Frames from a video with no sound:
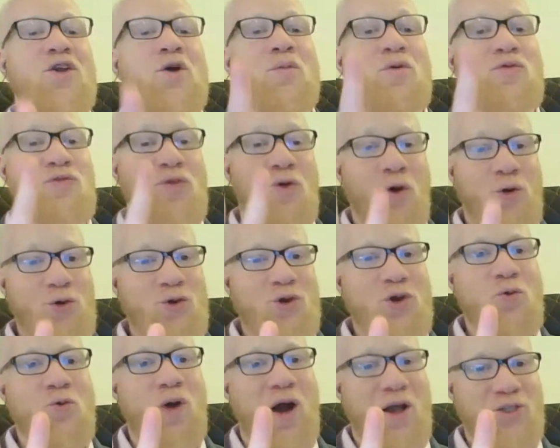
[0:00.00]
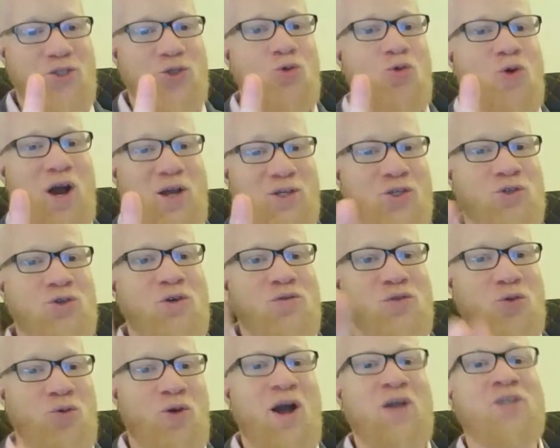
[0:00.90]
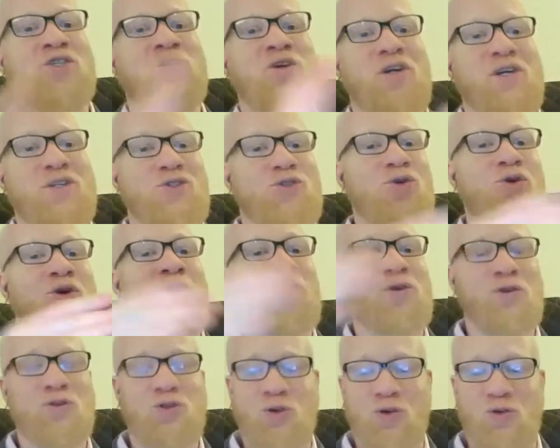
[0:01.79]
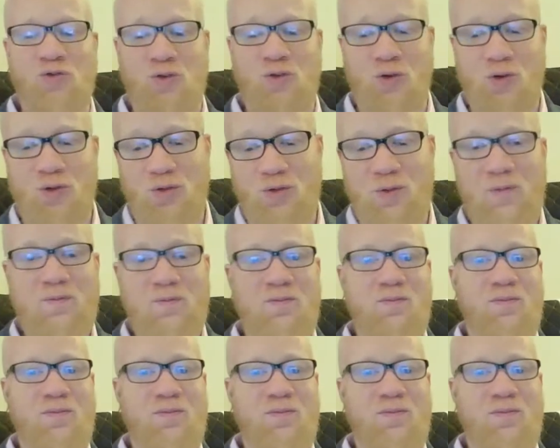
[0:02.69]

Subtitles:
Number four, you can watch the watcher of the watcher, and so on and so forth.